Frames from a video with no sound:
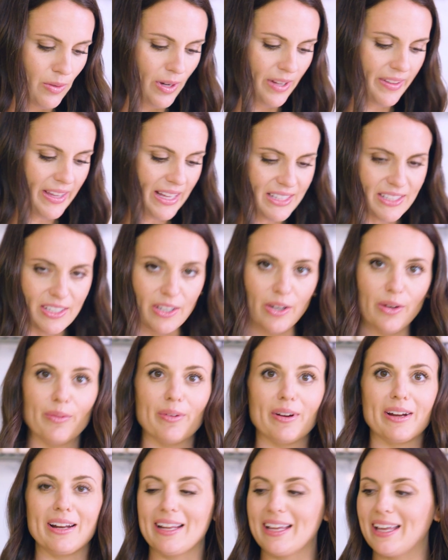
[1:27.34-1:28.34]
while that's going,
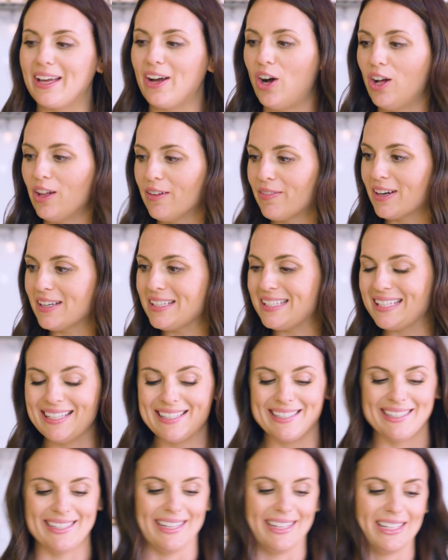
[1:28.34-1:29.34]
we're gonna get all of our
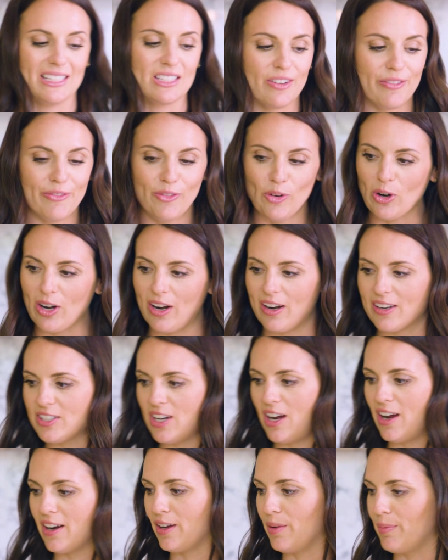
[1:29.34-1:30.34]
seasonings for our
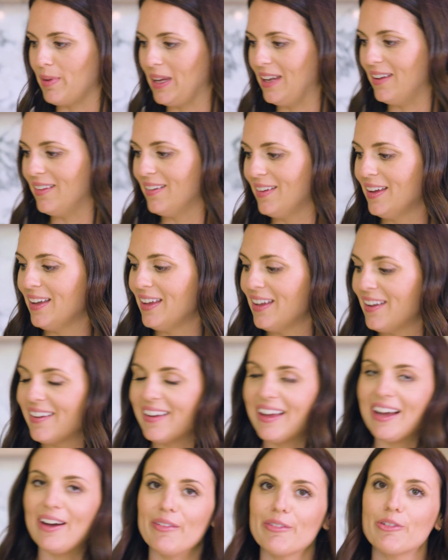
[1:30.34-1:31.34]
taco meat.
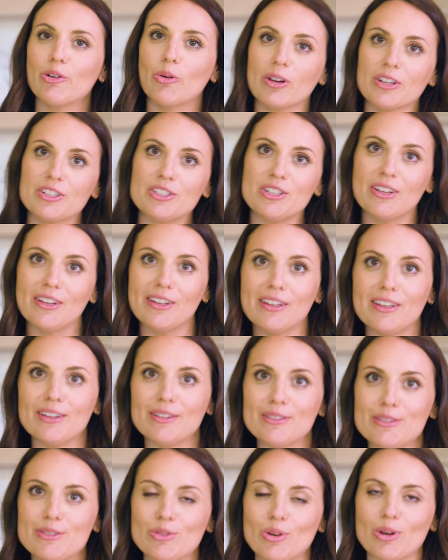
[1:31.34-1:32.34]
Now, of course, you could
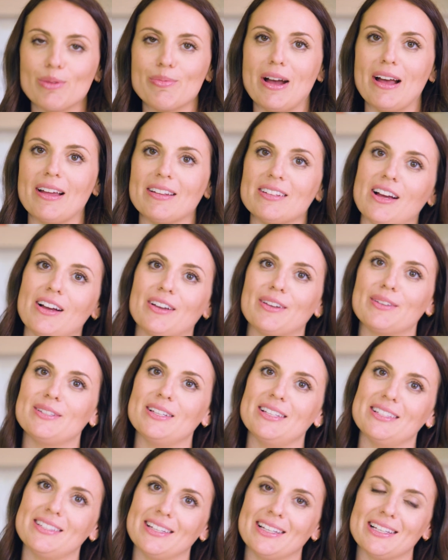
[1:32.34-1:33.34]
use store-bought taco
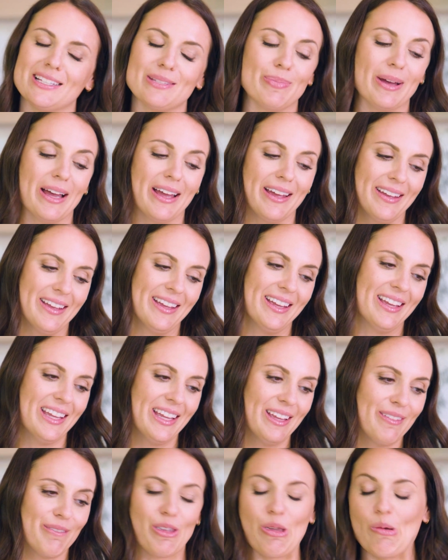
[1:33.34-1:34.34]
seasonings, but
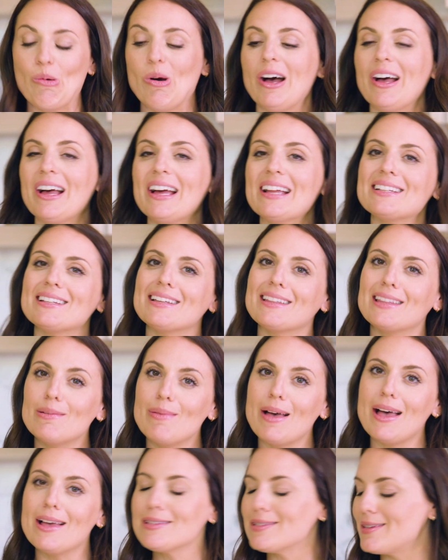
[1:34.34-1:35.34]
if you want the
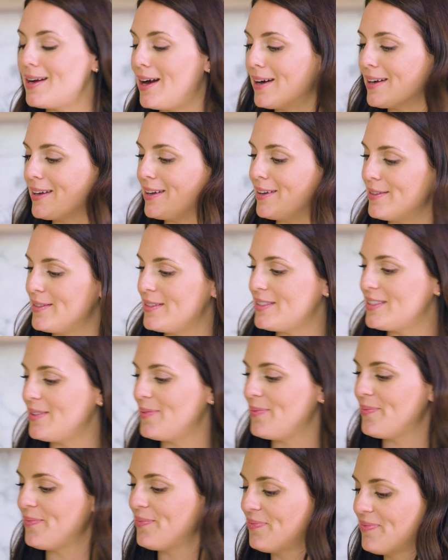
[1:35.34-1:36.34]
best tacos,
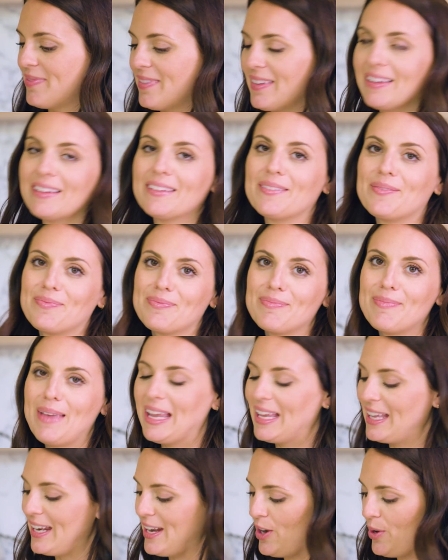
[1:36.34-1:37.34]

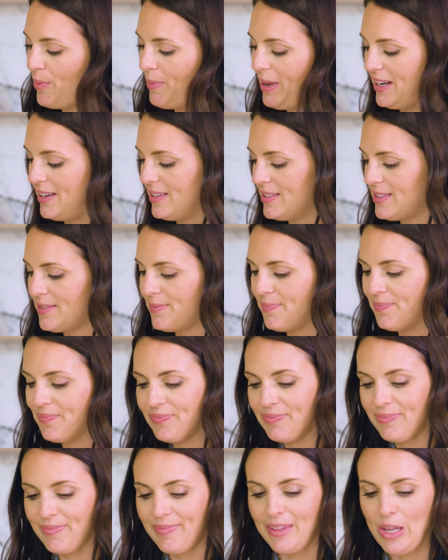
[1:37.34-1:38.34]
making it homemade is
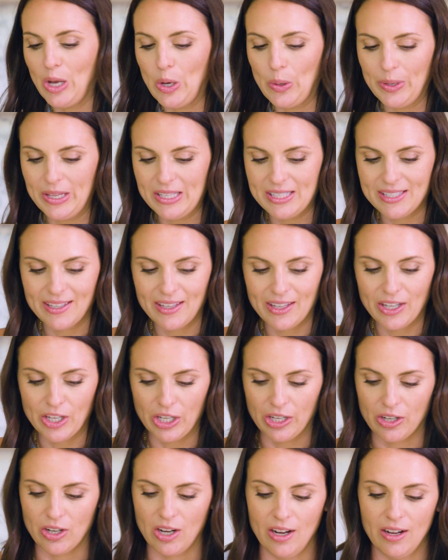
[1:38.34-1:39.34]
always a
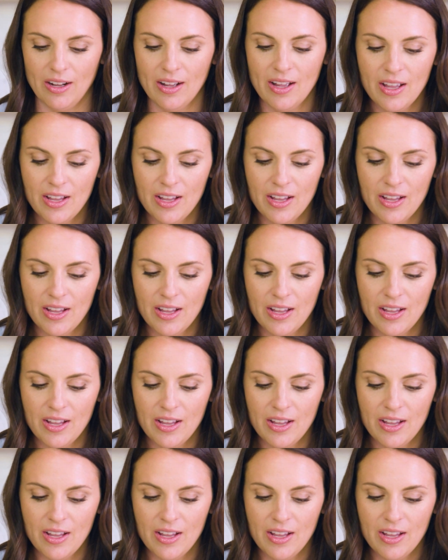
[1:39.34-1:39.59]
good call.